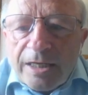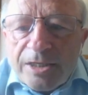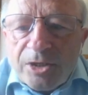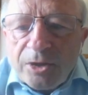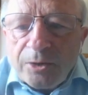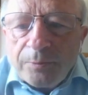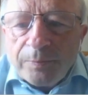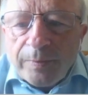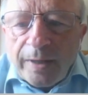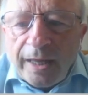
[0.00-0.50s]

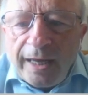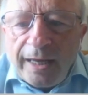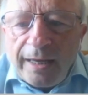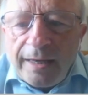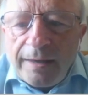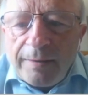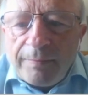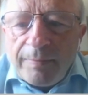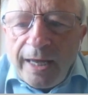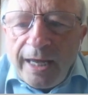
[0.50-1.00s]
So
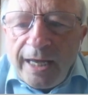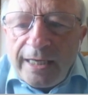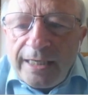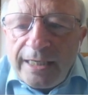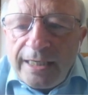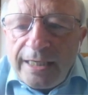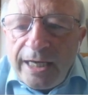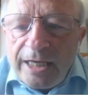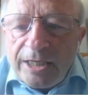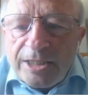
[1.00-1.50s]

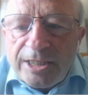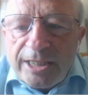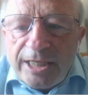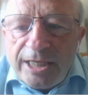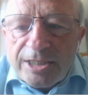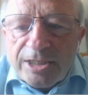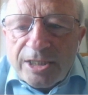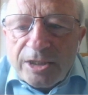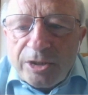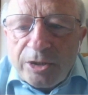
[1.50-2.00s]

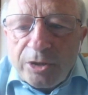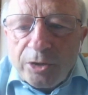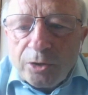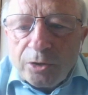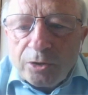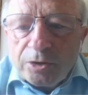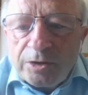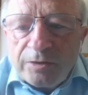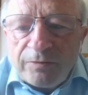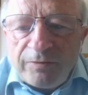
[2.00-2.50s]
ADHD is a
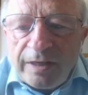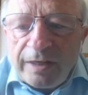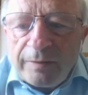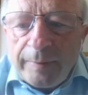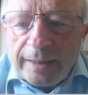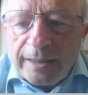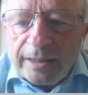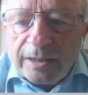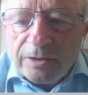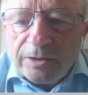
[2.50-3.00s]

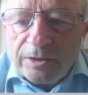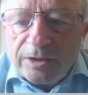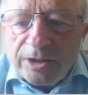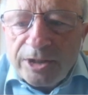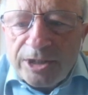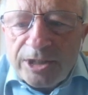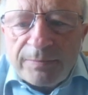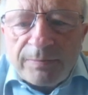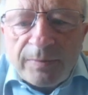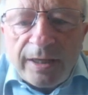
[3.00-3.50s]
neurodevelopmental
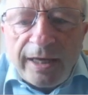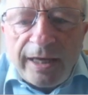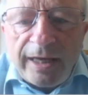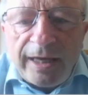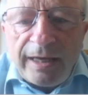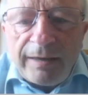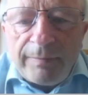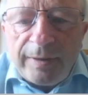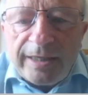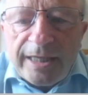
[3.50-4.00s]
condition,
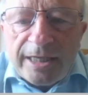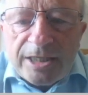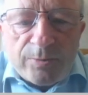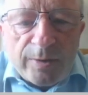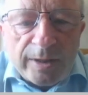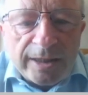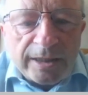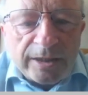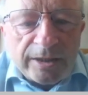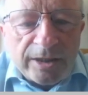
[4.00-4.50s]
and that's
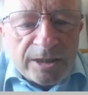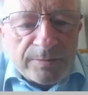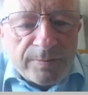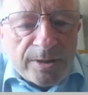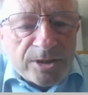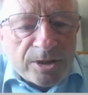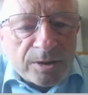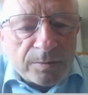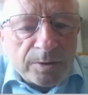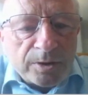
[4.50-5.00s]
recognized
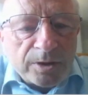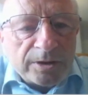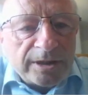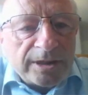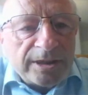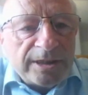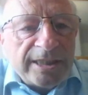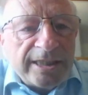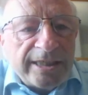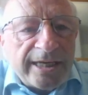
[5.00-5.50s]
by something called
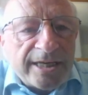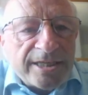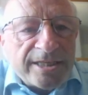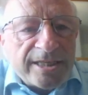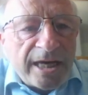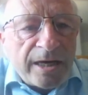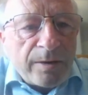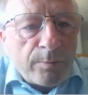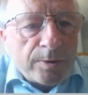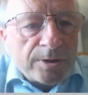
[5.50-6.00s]
the
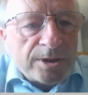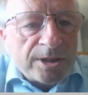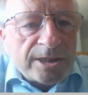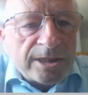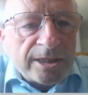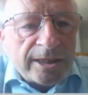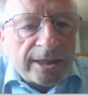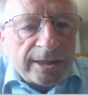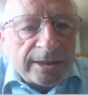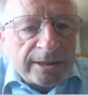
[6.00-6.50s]
DSM, which is
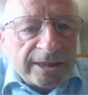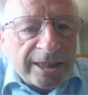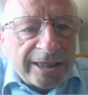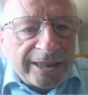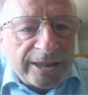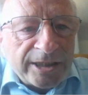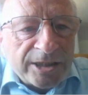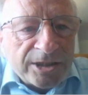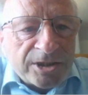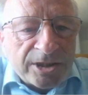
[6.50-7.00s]
the
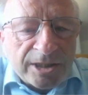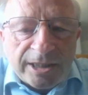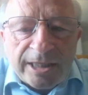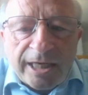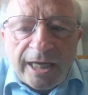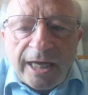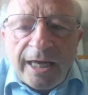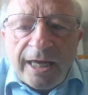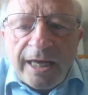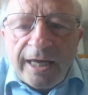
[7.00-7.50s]
Diagnostic
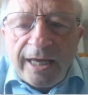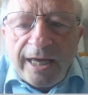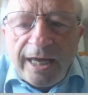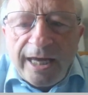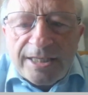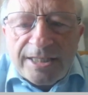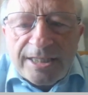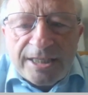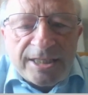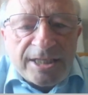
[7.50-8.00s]

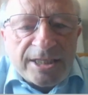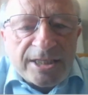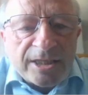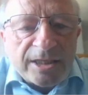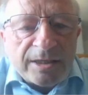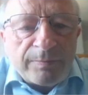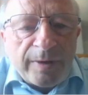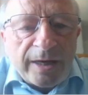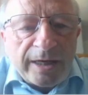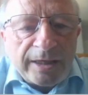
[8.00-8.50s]

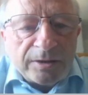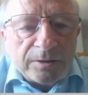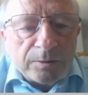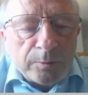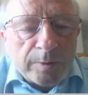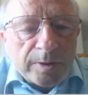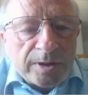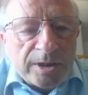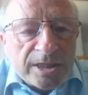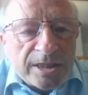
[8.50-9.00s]
Statistical
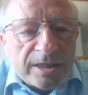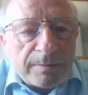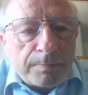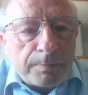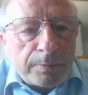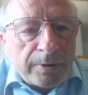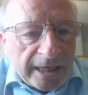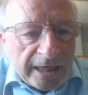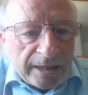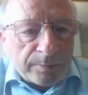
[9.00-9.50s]
Manual, which is a
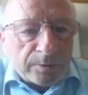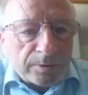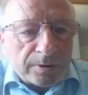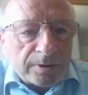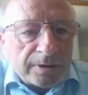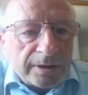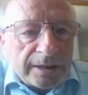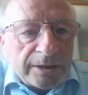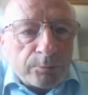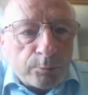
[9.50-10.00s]
playbook
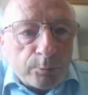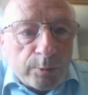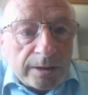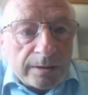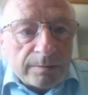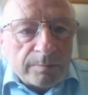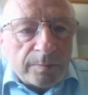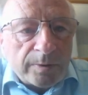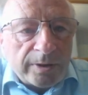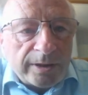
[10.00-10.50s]

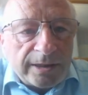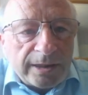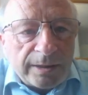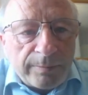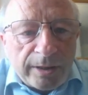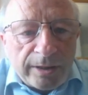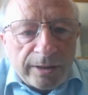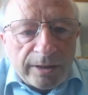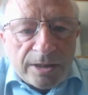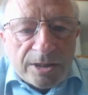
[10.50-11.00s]
written by the
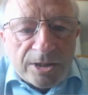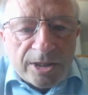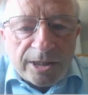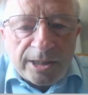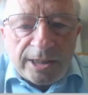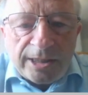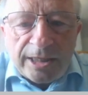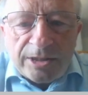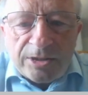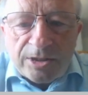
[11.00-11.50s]
American
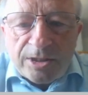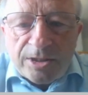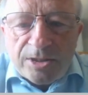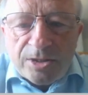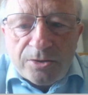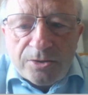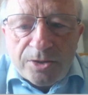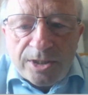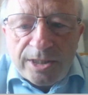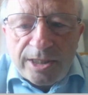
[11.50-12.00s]
Psychiatric
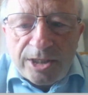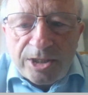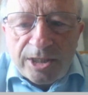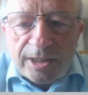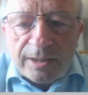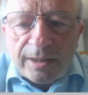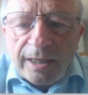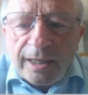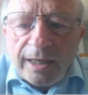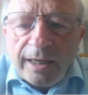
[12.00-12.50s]

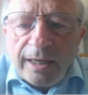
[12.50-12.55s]
Association.